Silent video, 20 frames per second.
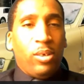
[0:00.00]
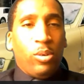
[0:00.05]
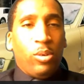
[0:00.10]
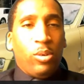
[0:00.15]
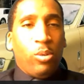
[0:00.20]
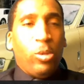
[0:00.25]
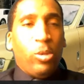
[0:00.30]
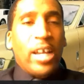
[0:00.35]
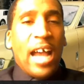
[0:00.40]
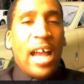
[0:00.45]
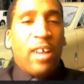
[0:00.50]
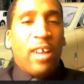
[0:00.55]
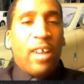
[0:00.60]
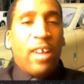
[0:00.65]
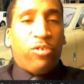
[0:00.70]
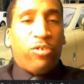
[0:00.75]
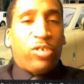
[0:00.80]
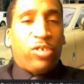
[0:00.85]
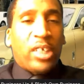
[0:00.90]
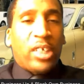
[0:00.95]
We got to
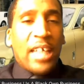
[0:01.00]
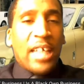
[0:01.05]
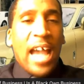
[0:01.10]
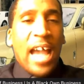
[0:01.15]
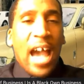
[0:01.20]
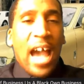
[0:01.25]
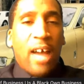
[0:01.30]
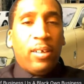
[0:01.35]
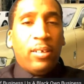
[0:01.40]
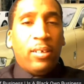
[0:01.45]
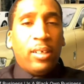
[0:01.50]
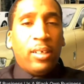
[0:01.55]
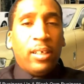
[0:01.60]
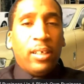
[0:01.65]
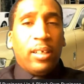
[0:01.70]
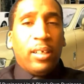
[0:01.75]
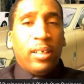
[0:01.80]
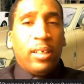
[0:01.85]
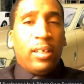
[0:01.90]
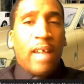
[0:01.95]
see how
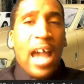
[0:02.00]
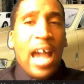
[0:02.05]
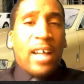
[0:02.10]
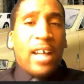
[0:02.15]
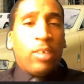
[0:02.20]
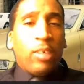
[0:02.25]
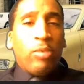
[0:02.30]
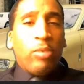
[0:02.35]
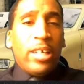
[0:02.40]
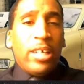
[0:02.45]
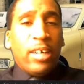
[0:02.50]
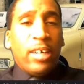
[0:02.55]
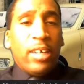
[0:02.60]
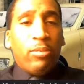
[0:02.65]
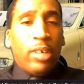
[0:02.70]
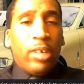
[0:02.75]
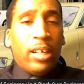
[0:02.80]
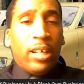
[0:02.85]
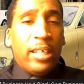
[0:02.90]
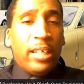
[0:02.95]
can we get
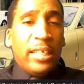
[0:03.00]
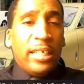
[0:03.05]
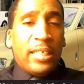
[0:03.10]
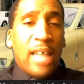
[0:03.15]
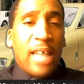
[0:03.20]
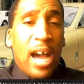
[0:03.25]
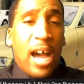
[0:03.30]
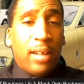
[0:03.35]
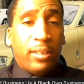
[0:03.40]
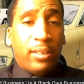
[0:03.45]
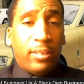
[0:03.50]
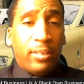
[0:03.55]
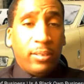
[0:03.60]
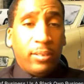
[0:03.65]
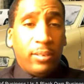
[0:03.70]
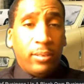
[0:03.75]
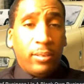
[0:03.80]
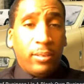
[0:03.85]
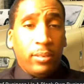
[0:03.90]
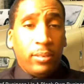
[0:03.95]
rid of these dollars?
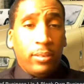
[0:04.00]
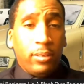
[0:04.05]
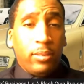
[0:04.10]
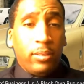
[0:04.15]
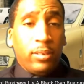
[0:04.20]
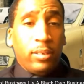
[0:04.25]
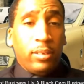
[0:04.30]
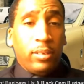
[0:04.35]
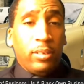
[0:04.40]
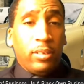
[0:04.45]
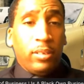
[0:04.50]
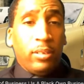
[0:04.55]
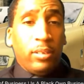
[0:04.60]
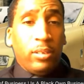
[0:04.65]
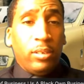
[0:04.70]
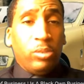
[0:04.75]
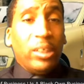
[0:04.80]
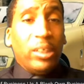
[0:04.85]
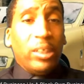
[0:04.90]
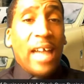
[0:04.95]

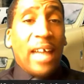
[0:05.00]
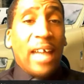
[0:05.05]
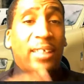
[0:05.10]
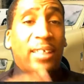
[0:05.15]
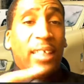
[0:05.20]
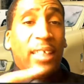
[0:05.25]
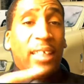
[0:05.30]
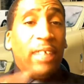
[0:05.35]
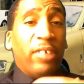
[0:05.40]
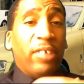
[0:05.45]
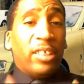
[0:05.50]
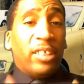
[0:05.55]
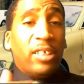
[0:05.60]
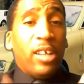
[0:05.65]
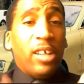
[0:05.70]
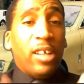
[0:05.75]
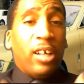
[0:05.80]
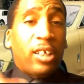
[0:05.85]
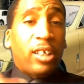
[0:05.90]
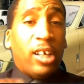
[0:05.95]
We got to see if there's
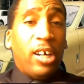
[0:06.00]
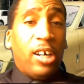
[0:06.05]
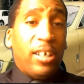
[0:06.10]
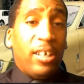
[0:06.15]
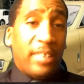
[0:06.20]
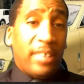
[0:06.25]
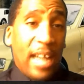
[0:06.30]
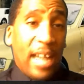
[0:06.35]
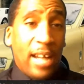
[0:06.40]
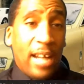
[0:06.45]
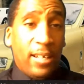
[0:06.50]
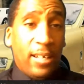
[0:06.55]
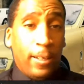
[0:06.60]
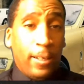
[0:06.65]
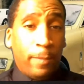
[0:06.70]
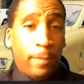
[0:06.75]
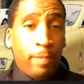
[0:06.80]
another currency out there.